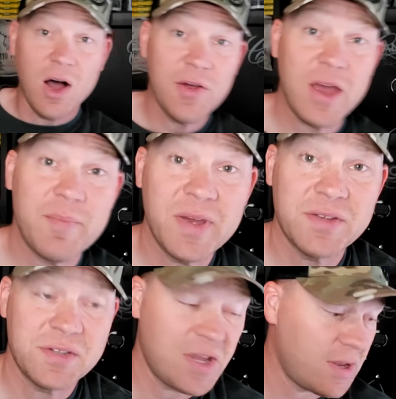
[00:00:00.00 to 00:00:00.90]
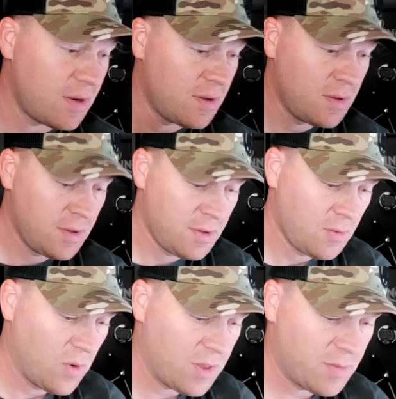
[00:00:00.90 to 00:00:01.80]
All that being said,
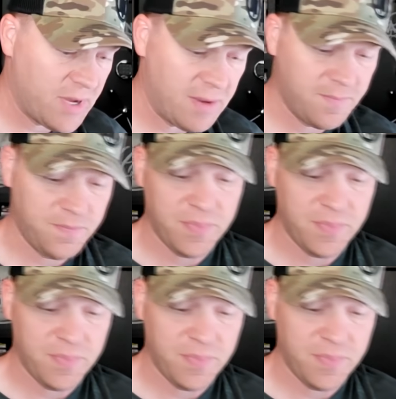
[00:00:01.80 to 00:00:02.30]
Weatherby